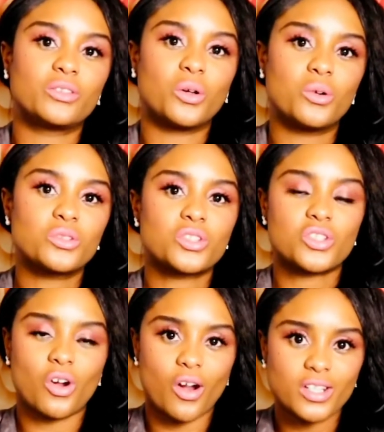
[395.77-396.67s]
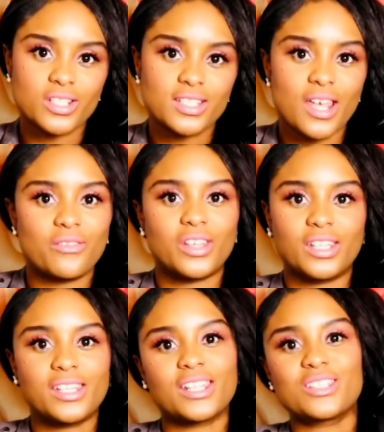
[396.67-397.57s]
those charges have
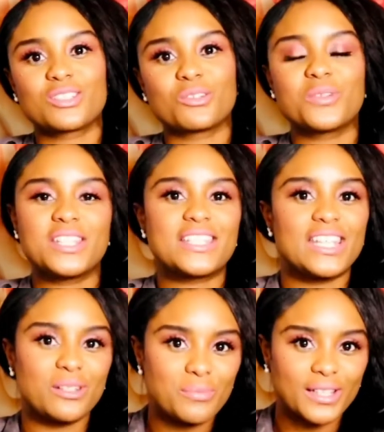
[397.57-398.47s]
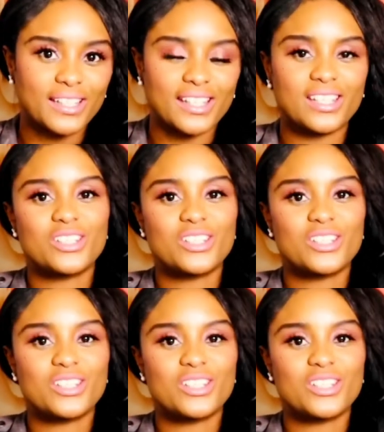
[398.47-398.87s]
anything to do with his inability to